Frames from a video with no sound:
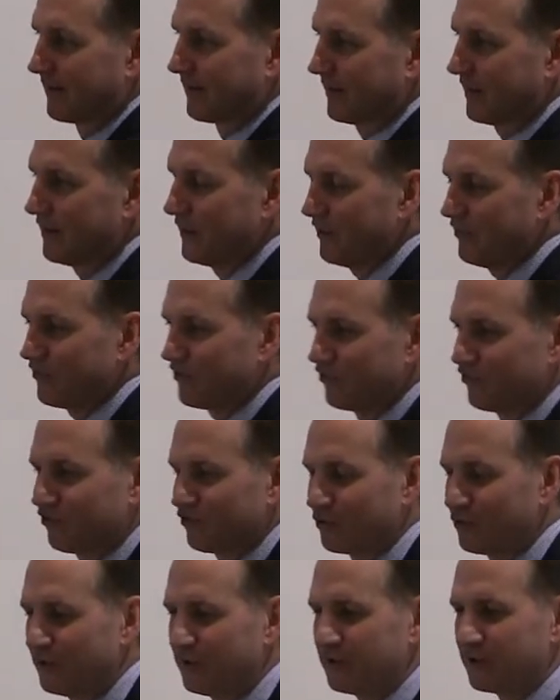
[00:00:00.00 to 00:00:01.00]
Kids in
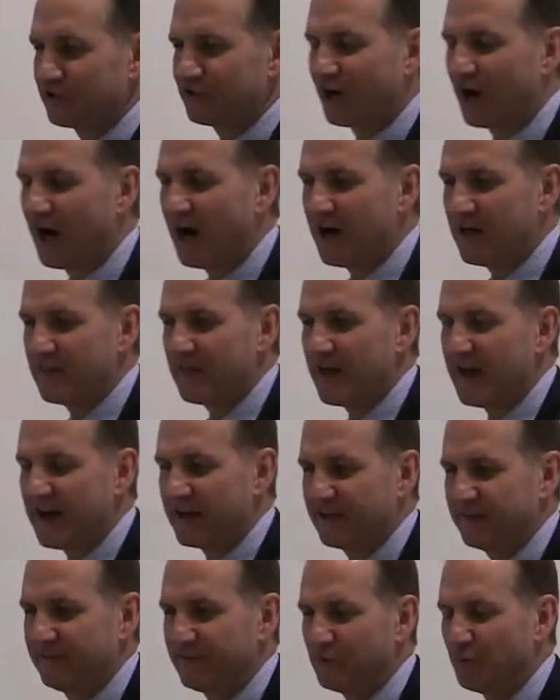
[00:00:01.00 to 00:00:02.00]
school are taught
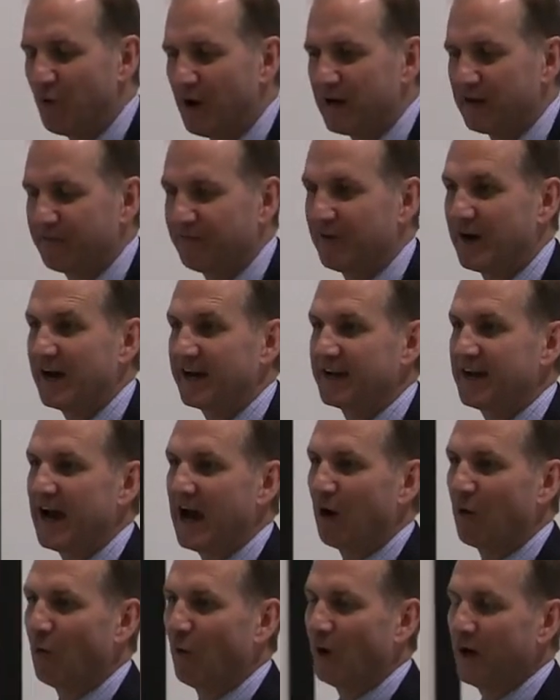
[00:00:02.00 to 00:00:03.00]
that if you want to find
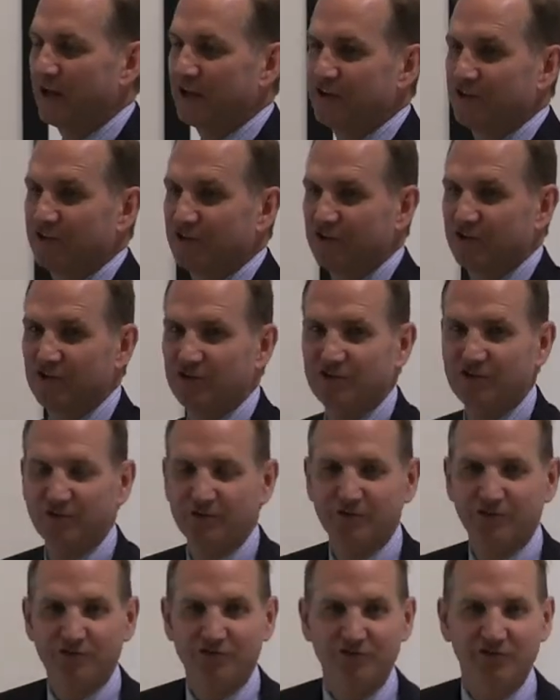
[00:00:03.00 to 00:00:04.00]
out what
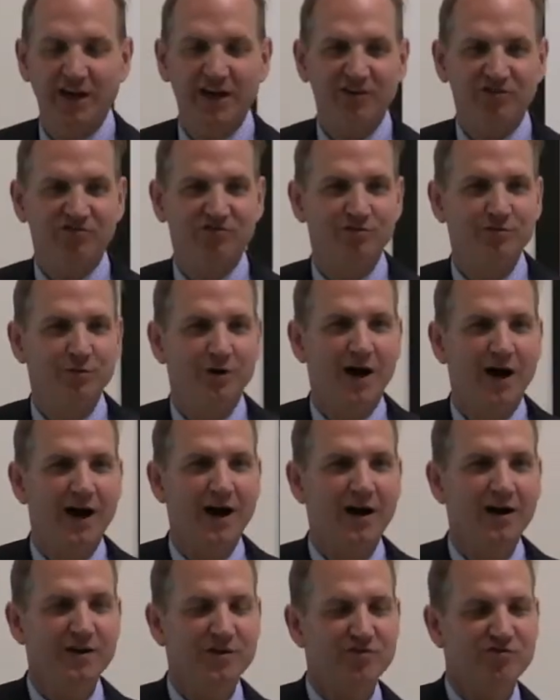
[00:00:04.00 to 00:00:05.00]
sex you
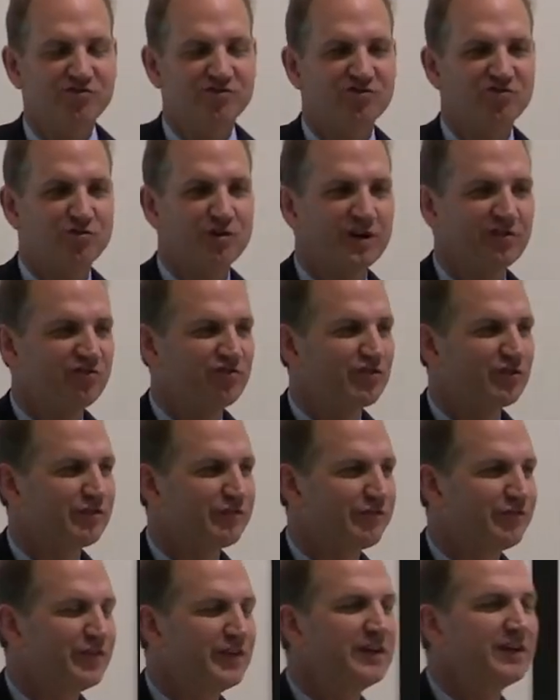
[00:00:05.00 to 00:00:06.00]
are, you should trust your
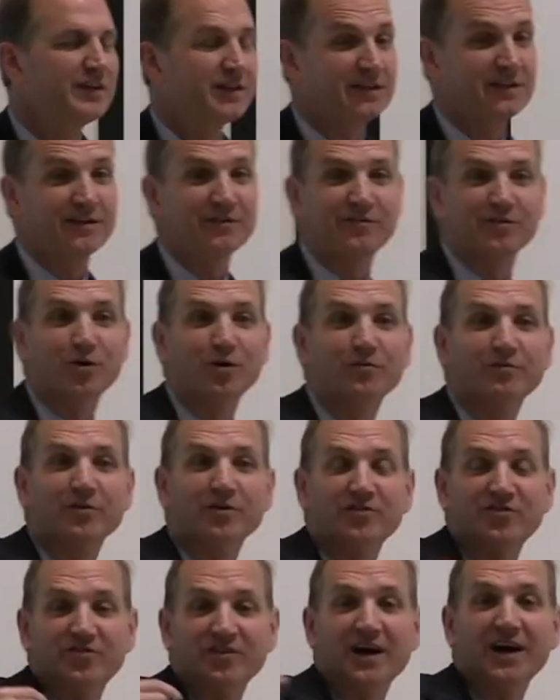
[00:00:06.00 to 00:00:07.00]
feelings
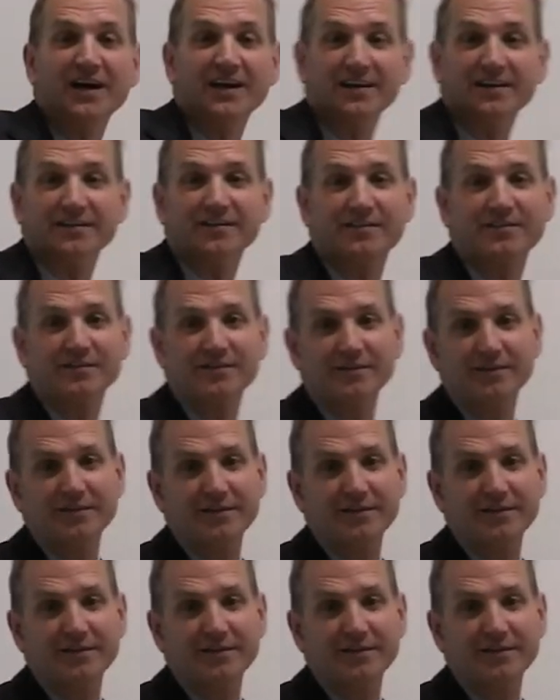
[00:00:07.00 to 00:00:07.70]
over science.